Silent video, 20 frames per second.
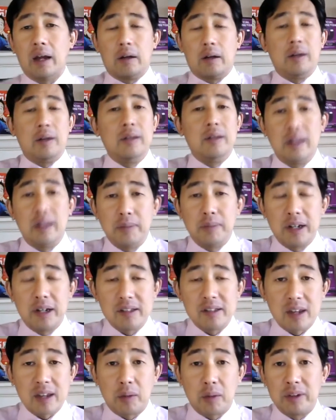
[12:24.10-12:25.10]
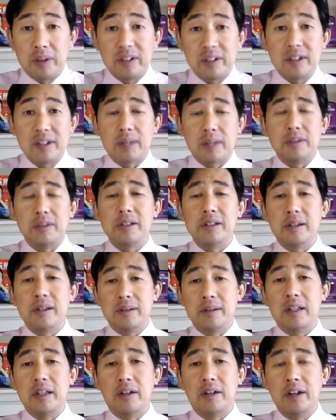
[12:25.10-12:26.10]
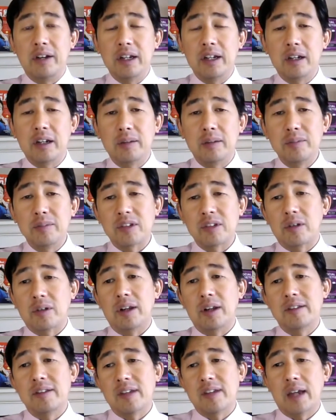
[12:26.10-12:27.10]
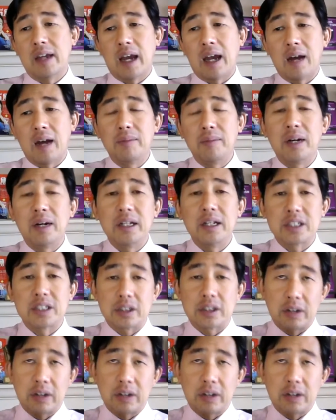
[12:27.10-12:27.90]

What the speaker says: They might say, I want to double their income. So I'll say, how much?